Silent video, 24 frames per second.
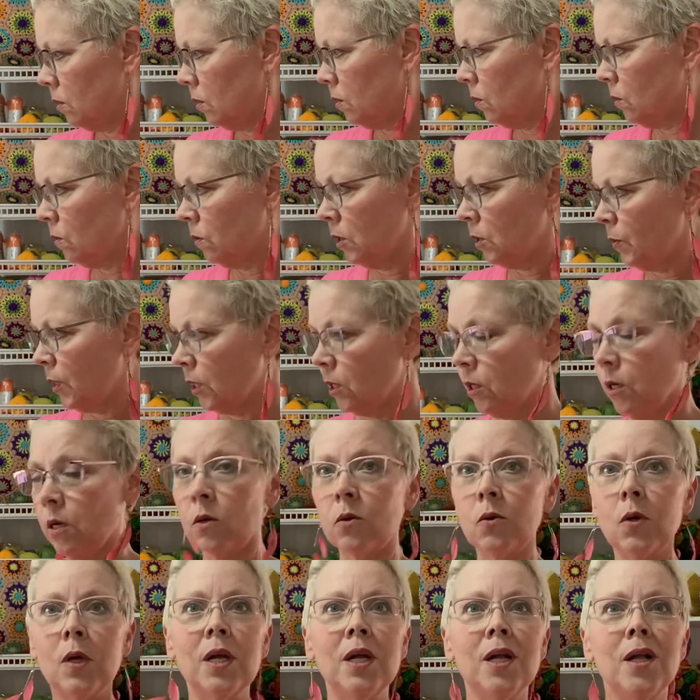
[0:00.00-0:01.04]
Where'd mine go?
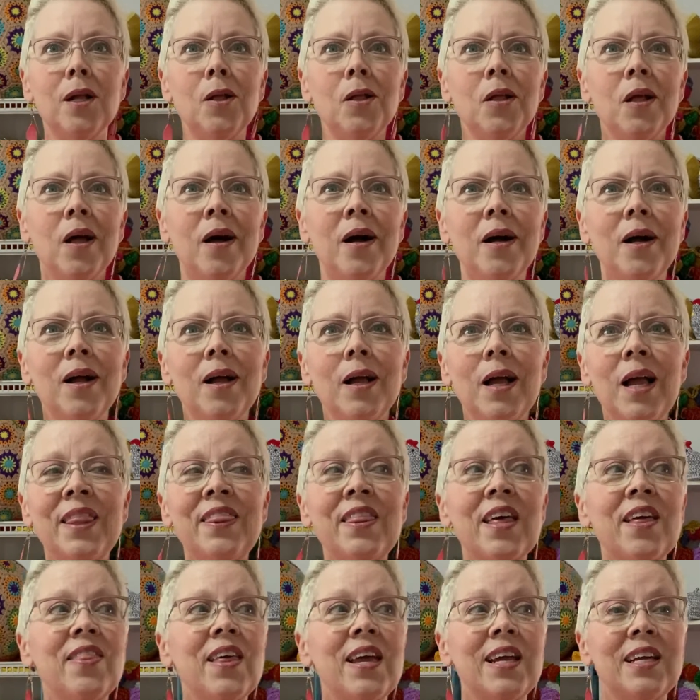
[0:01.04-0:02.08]
And
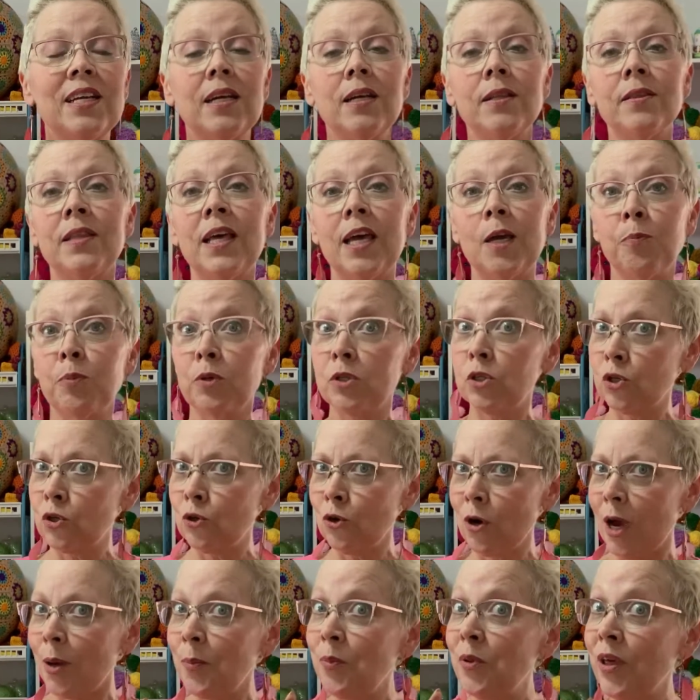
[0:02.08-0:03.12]
then they
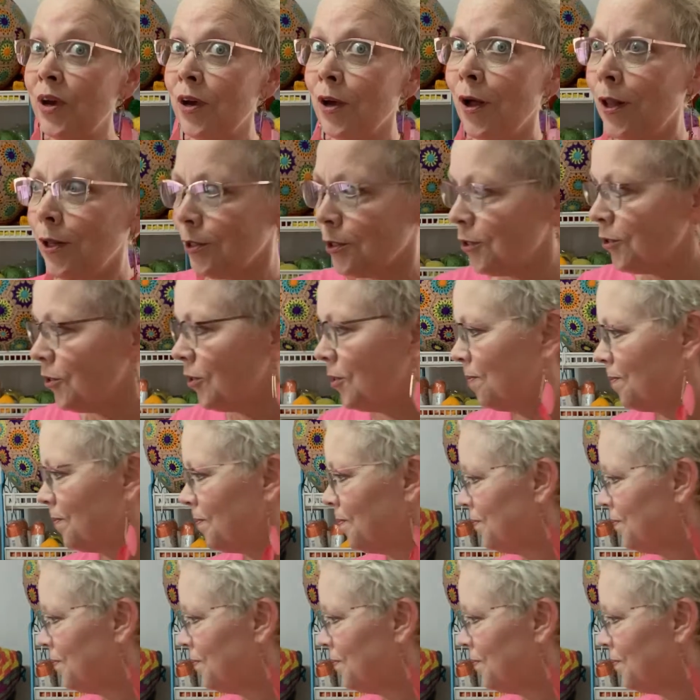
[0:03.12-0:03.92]
prescribed the colors.